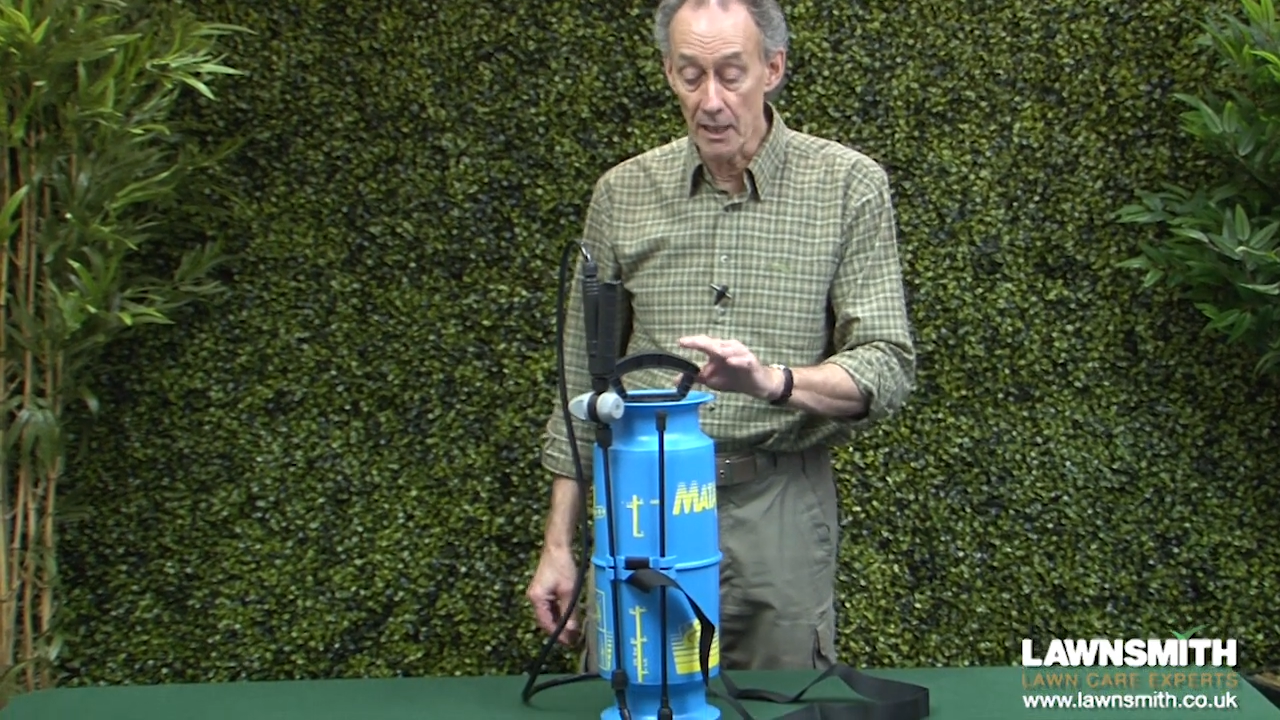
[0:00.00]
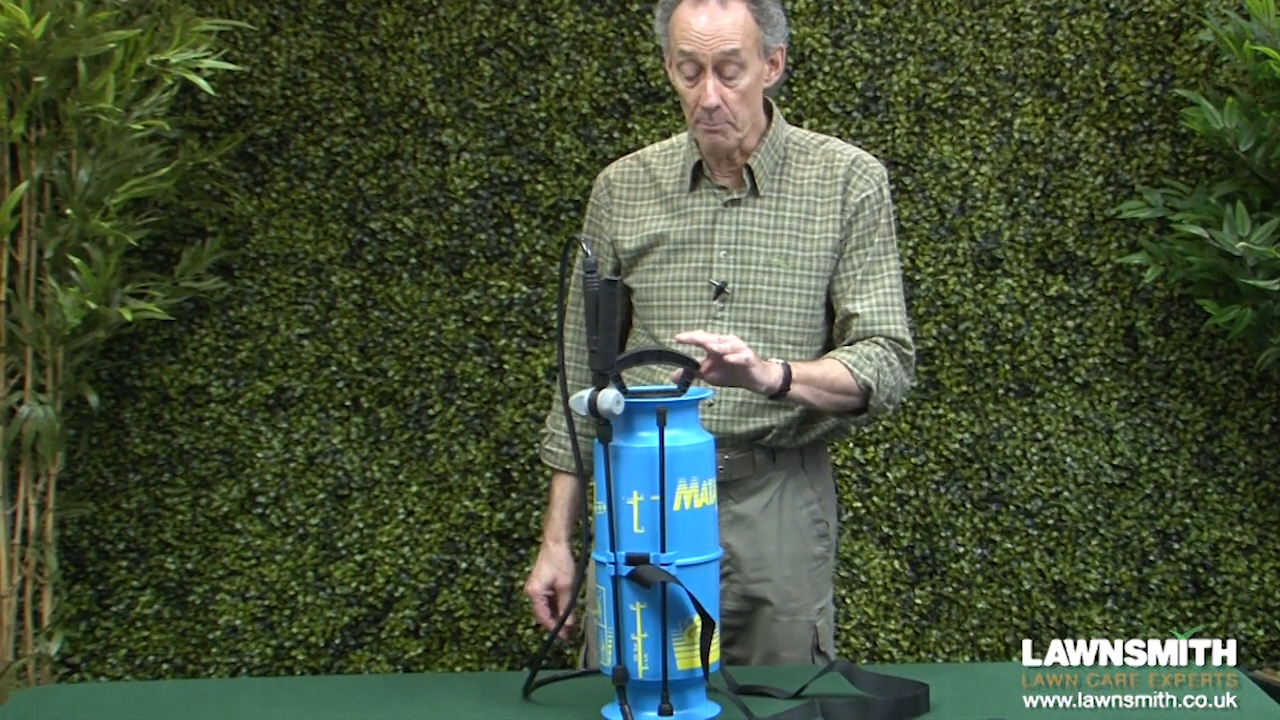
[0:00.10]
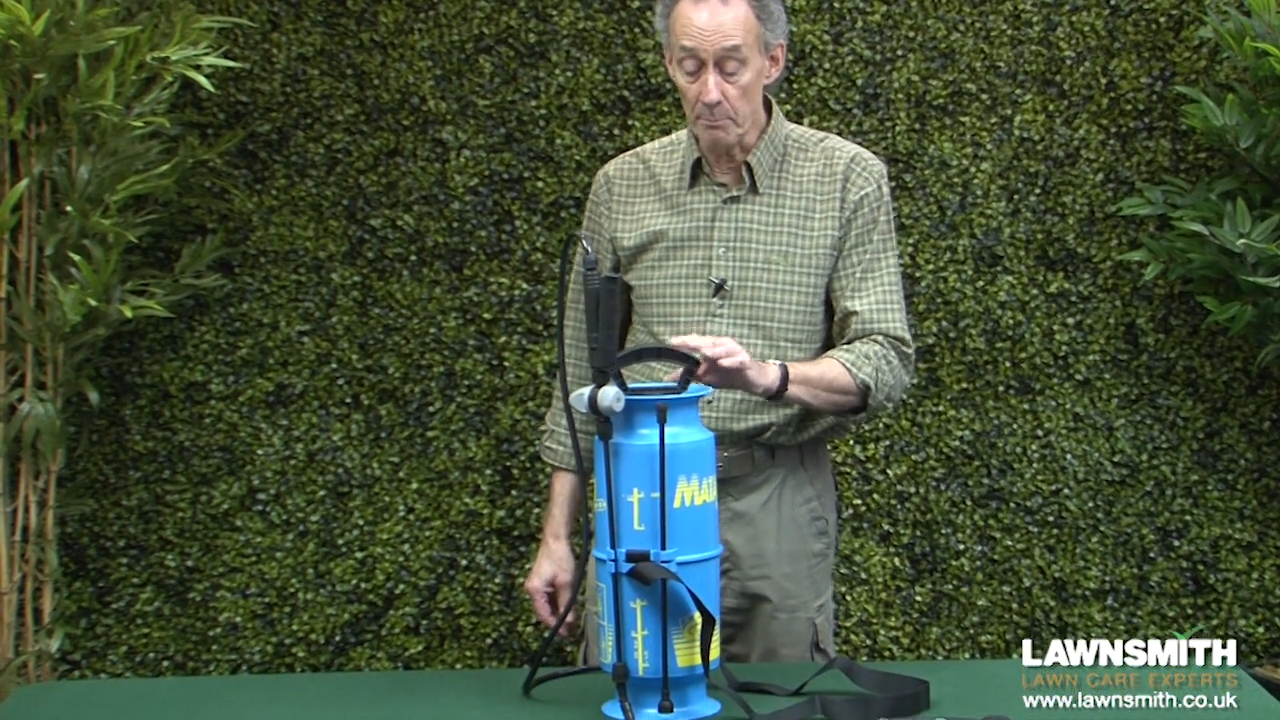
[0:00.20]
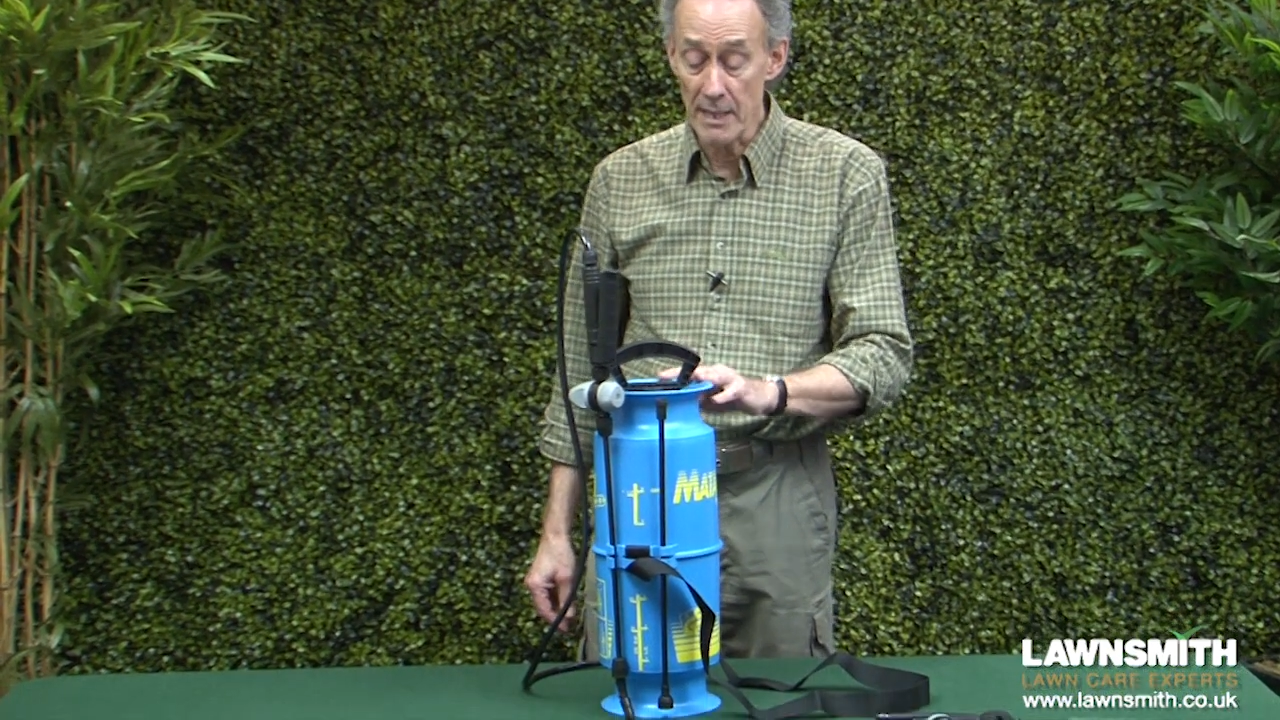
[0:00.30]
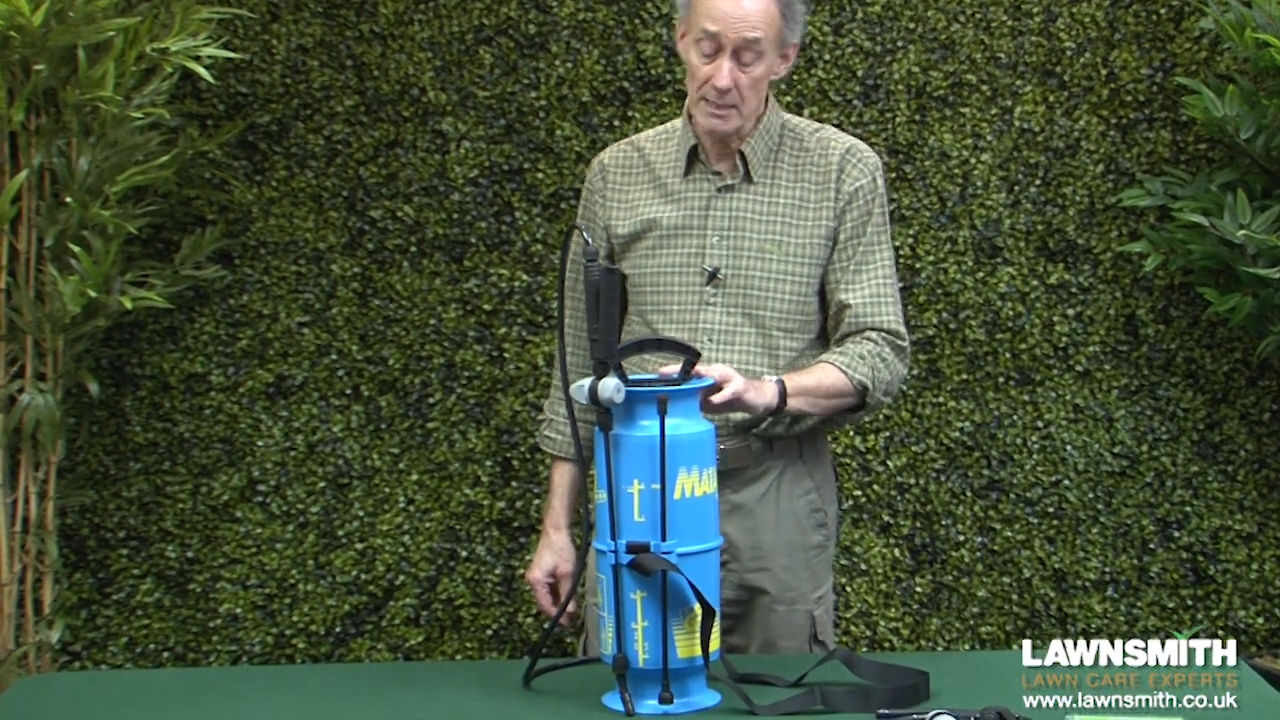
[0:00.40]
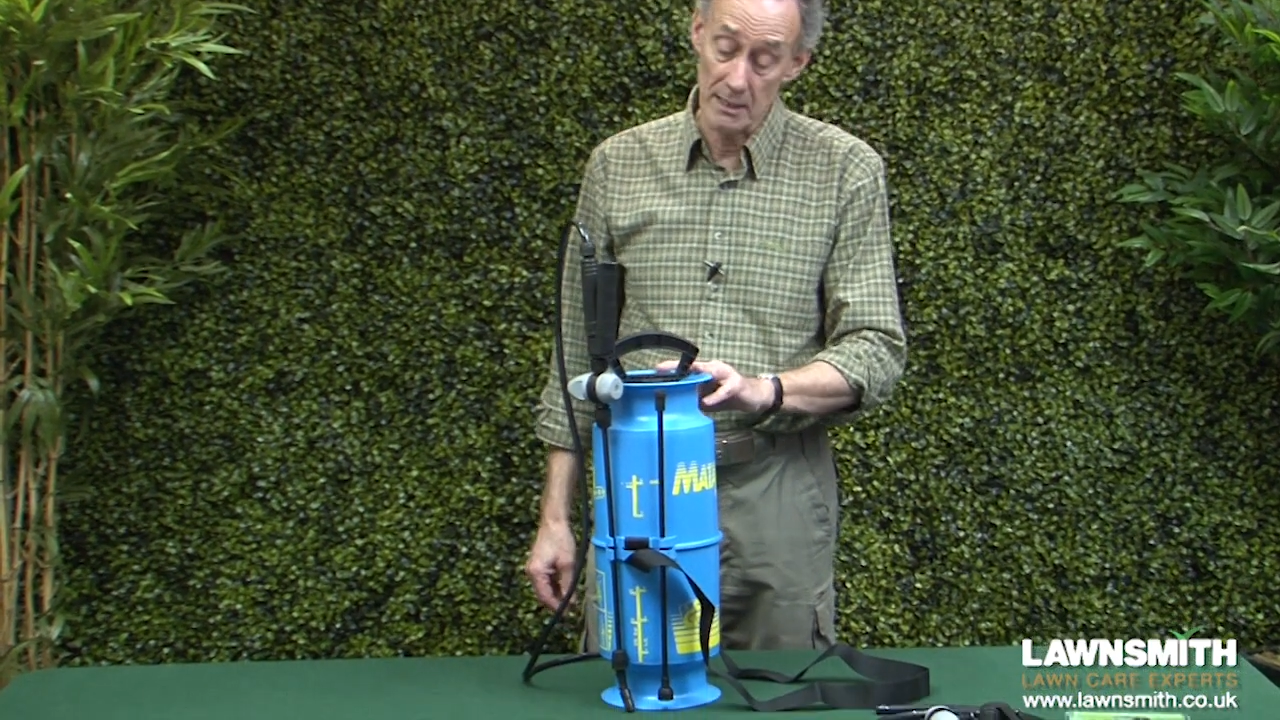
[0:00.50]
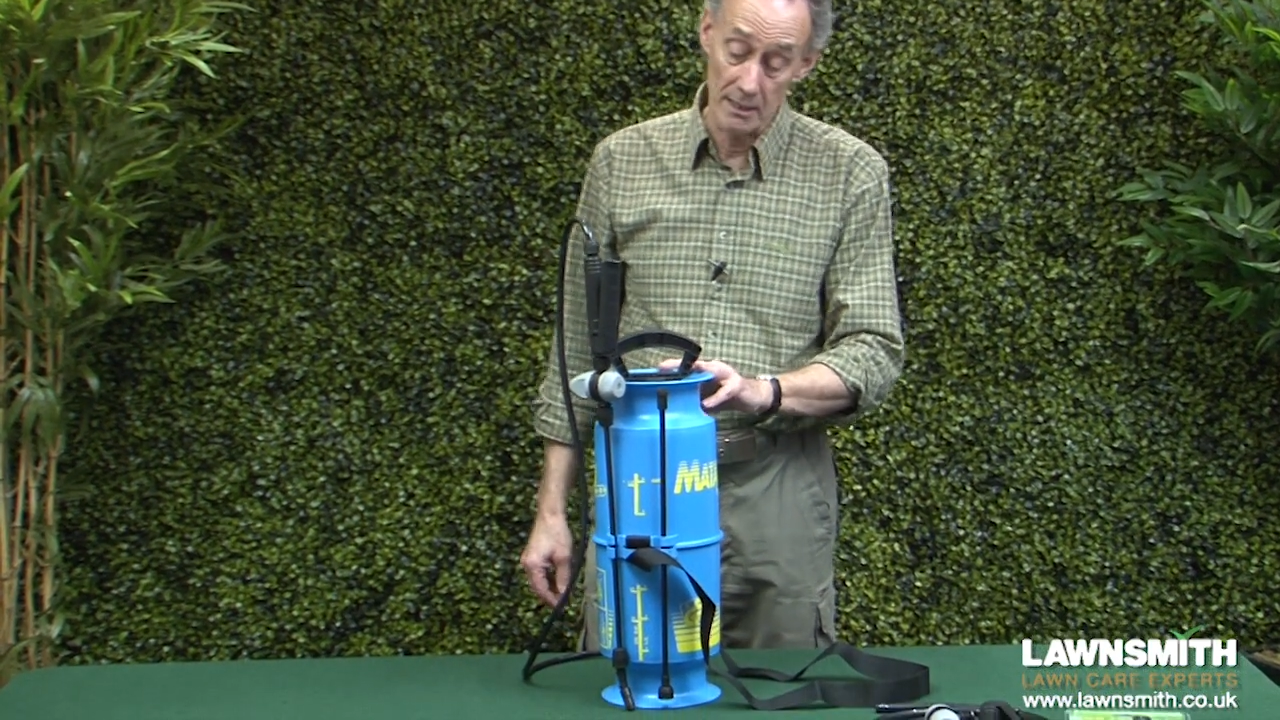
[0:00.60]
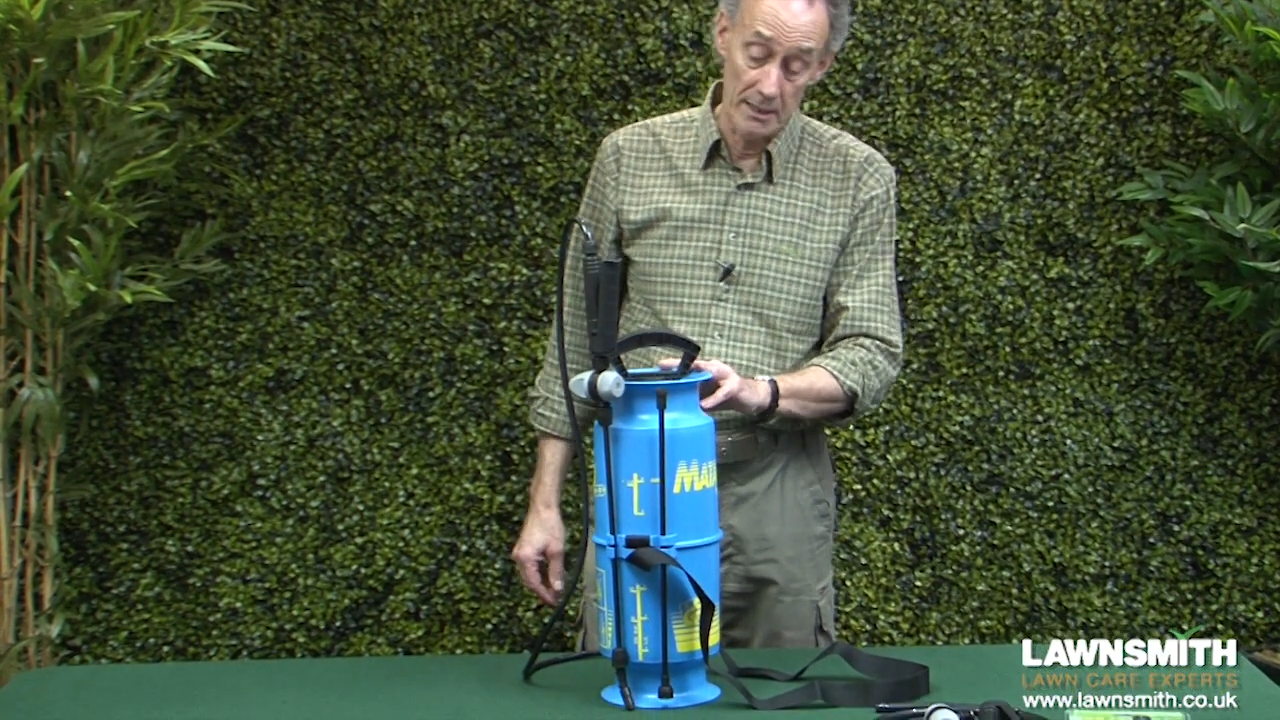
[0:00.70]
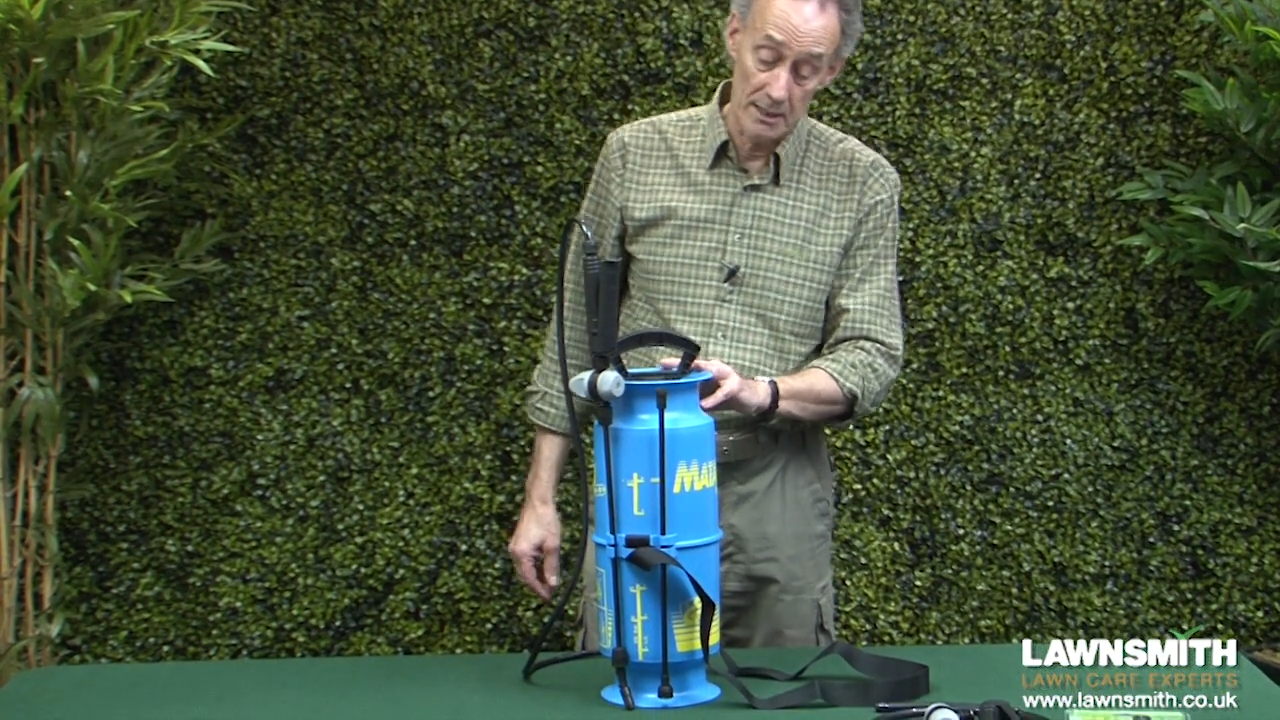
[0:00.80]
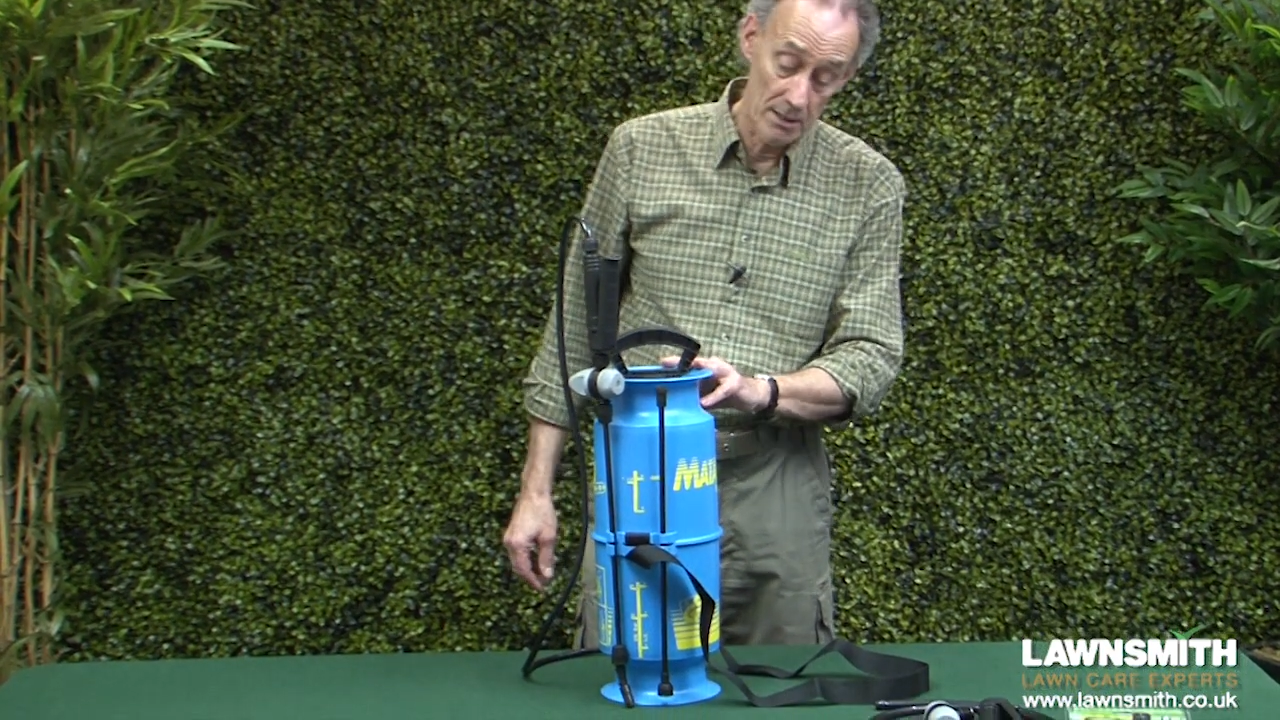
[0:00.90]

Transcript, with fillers: and basically